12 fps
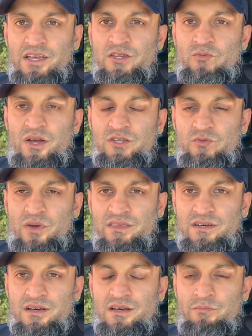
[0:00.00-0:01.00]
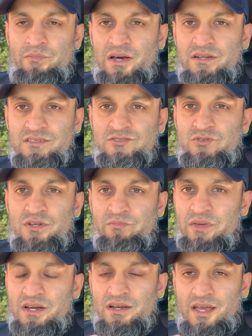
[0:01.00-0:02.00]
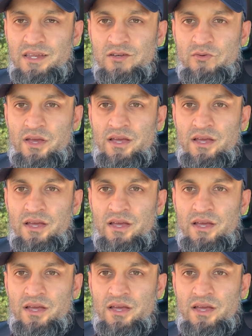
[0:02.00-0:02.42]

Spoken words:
in wet weather, puddles could appear anywhere.